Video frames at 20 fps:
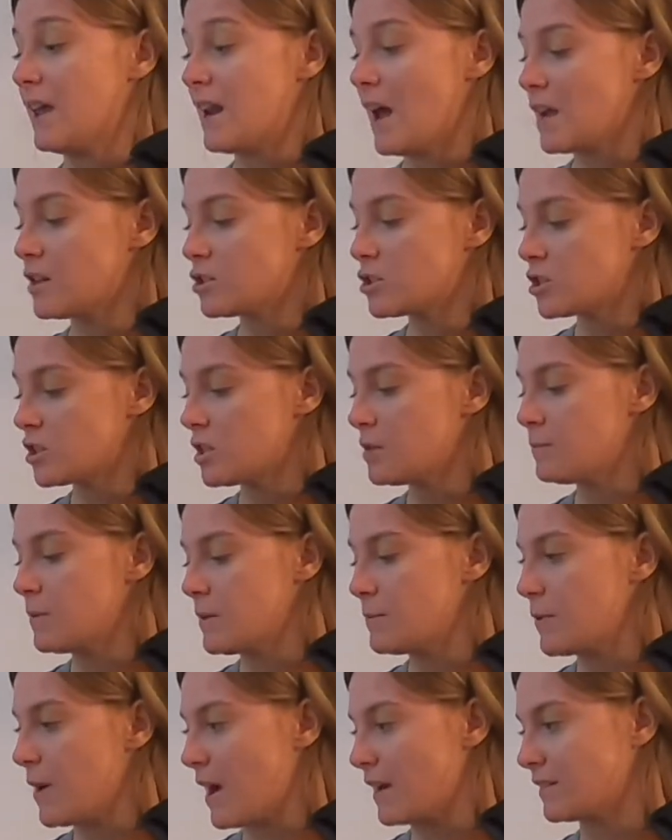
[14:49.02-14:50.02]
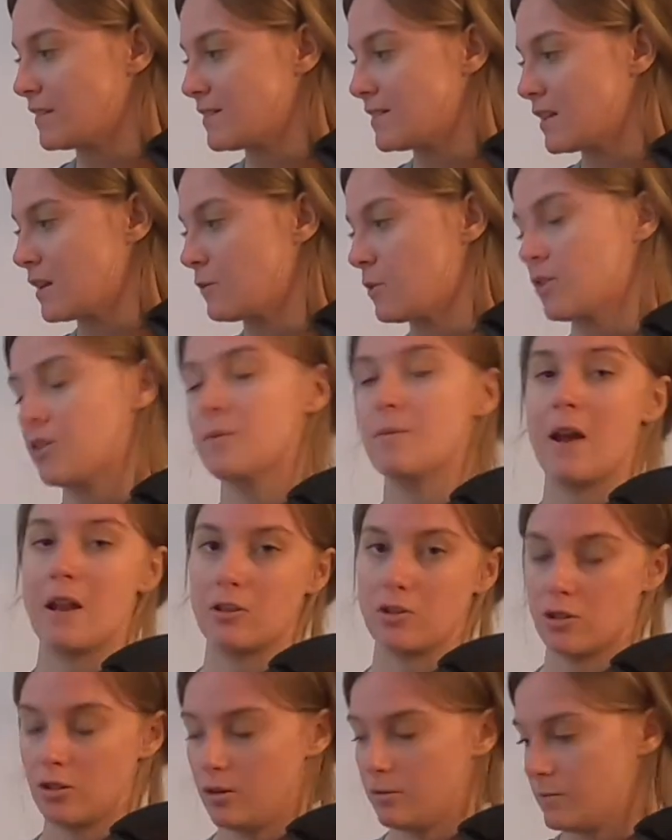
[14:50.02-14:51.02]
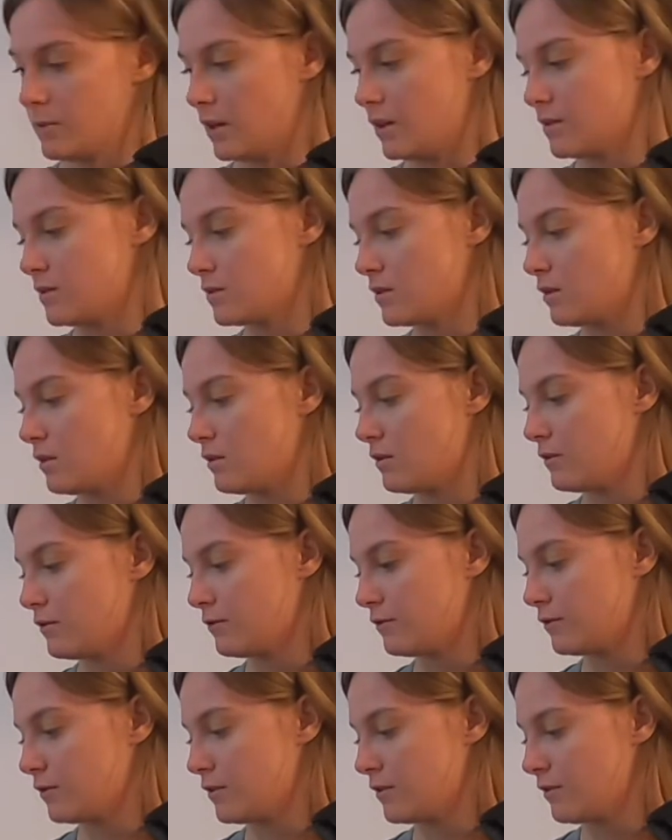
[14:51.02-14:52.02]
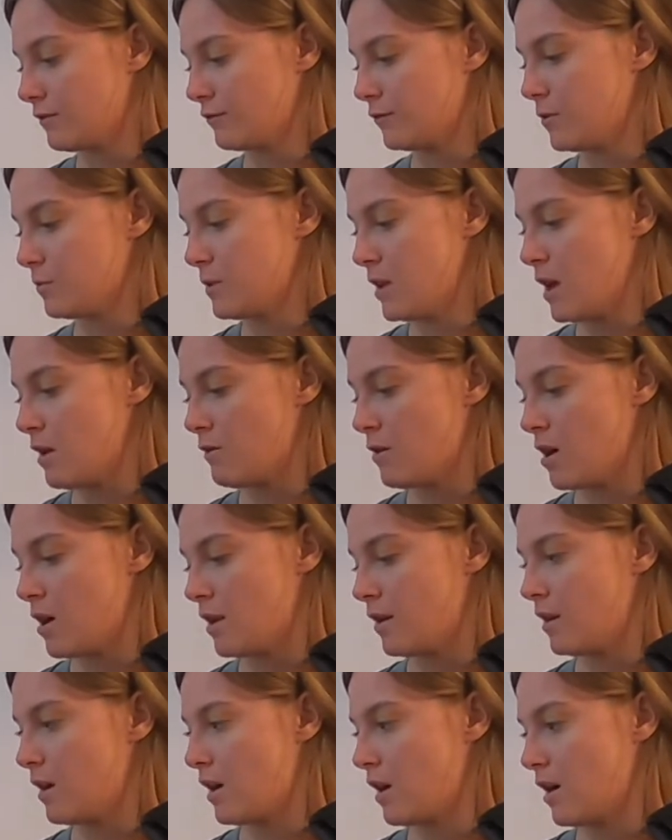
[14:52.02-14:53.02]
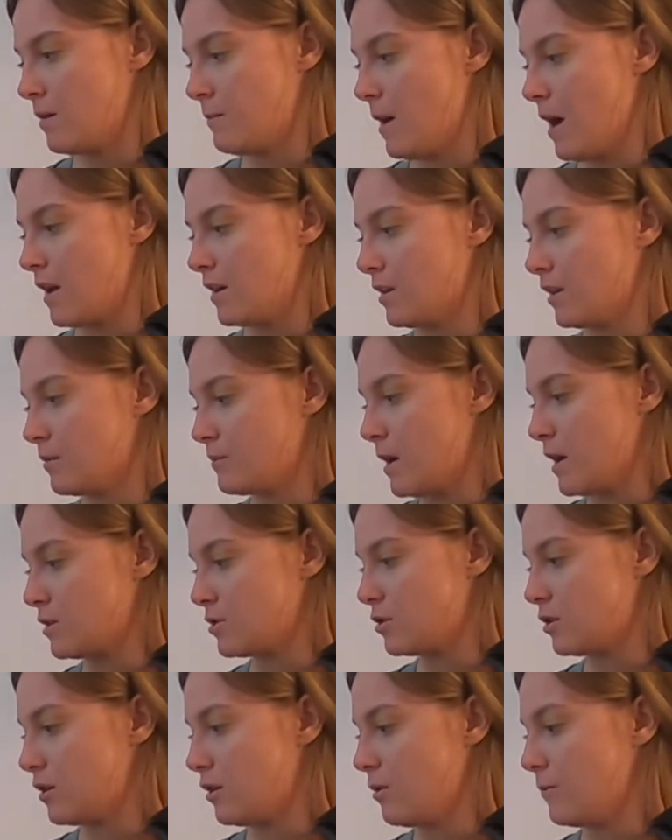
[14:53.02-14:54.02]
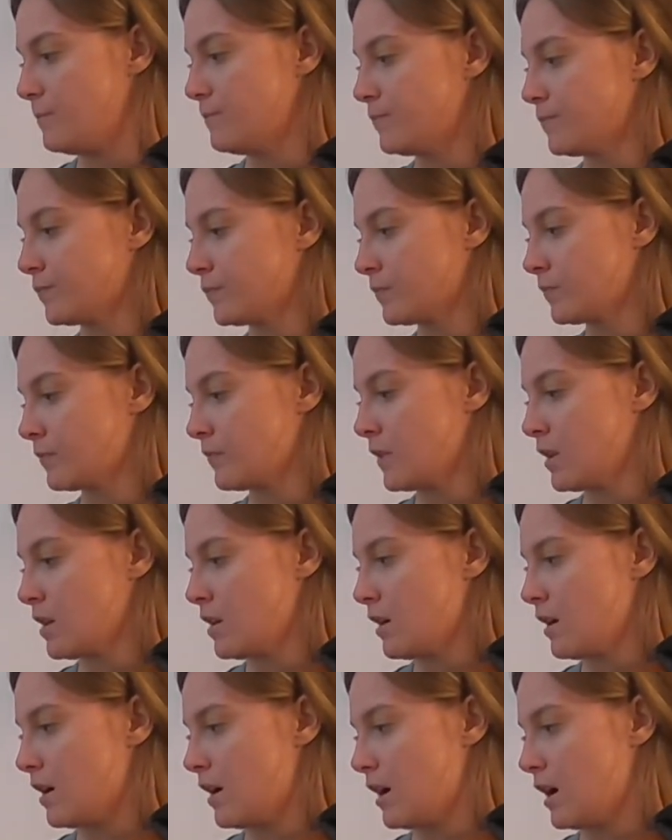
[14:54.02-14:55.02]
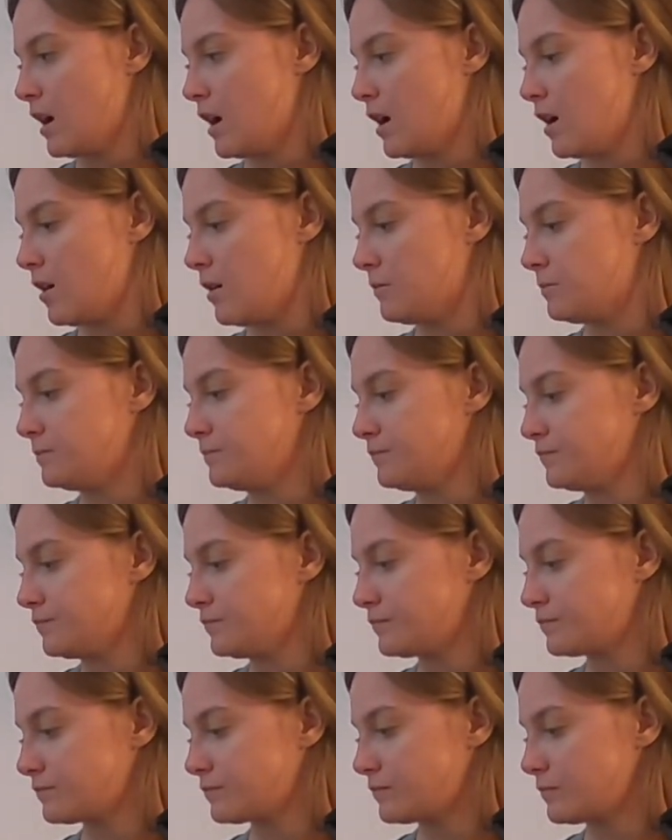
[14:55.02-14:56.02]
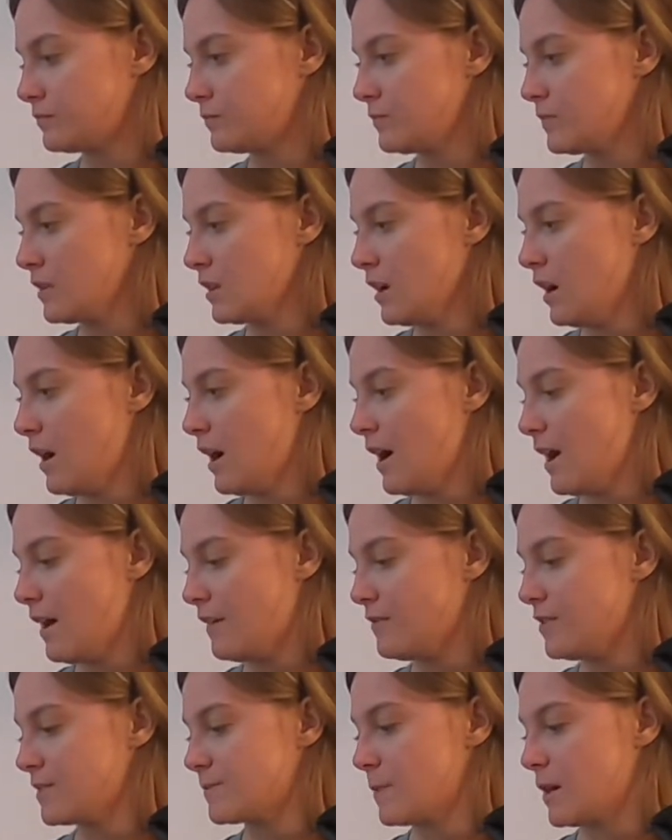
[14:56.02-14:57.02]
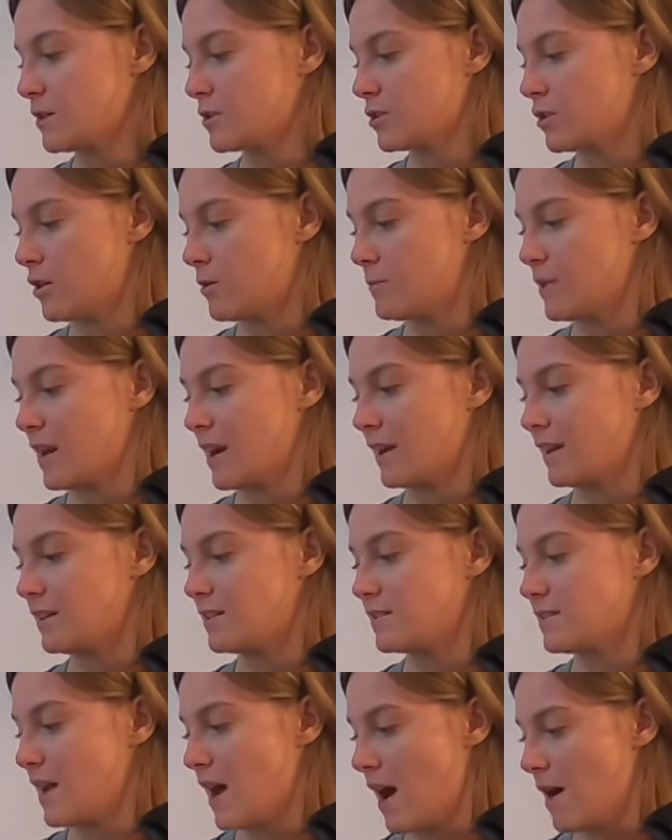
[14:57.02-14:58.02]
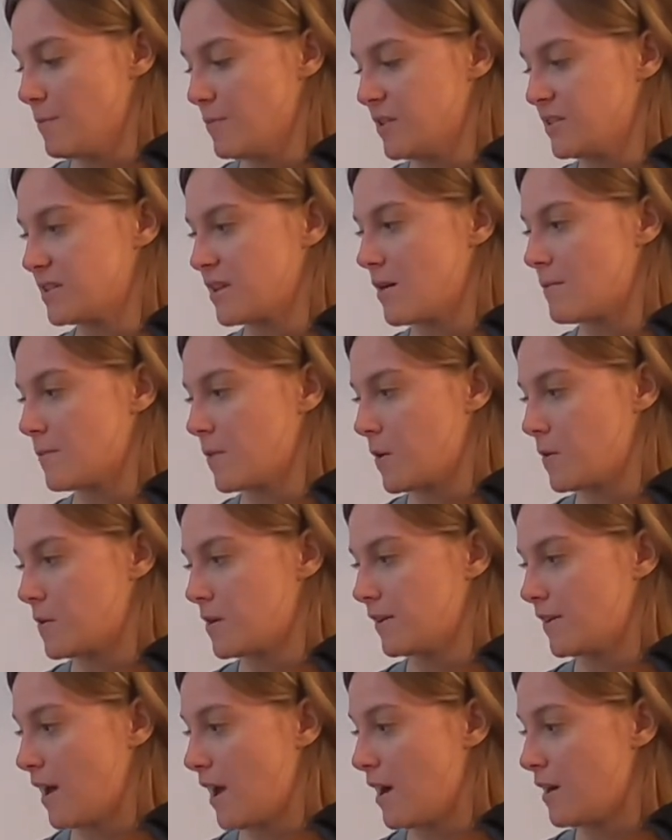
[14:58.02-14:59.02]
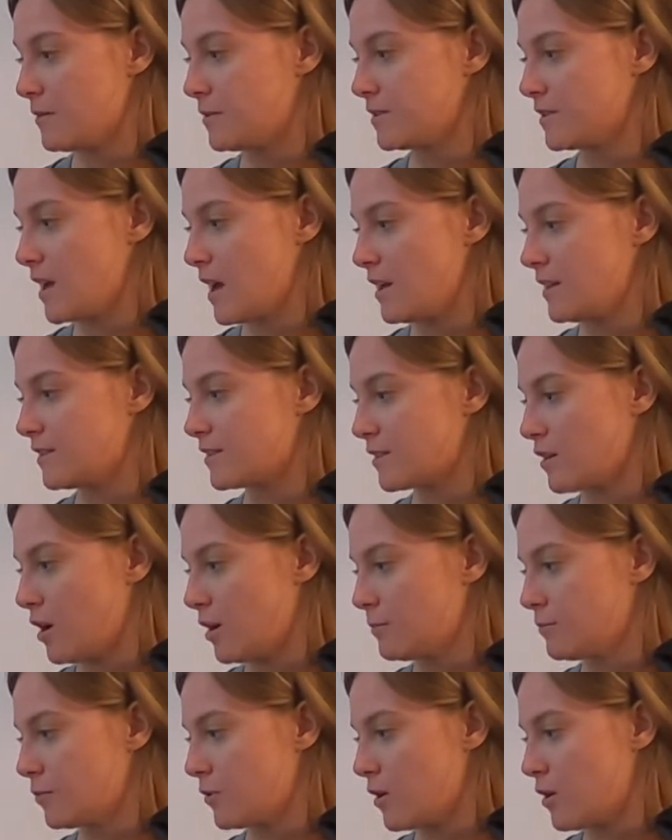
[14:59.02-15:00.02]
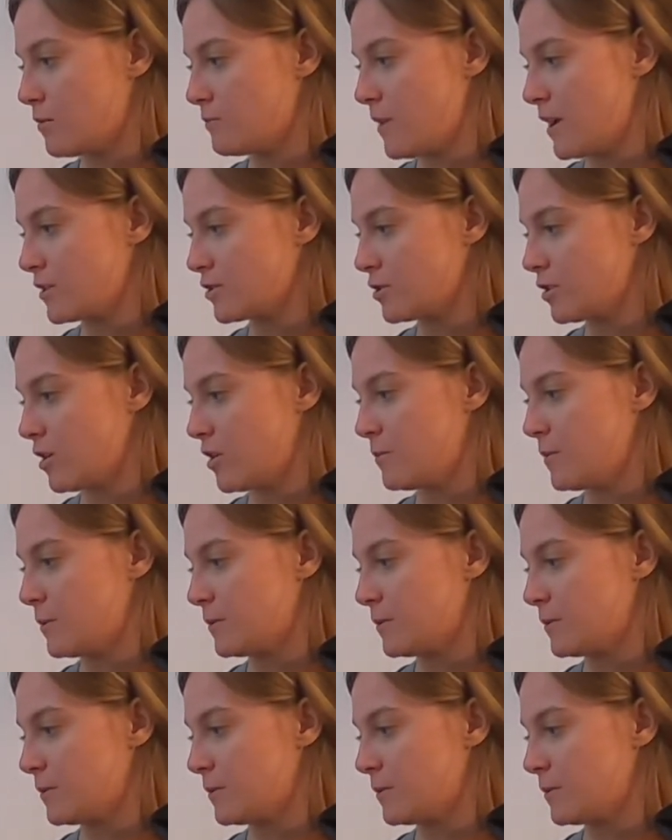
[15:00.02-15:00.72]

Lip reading: I should be practicing with the metronome here, so from now on I'm adding a metronome. I have this metronome that I can tap the tempo I was at. It's called Pro Metronome.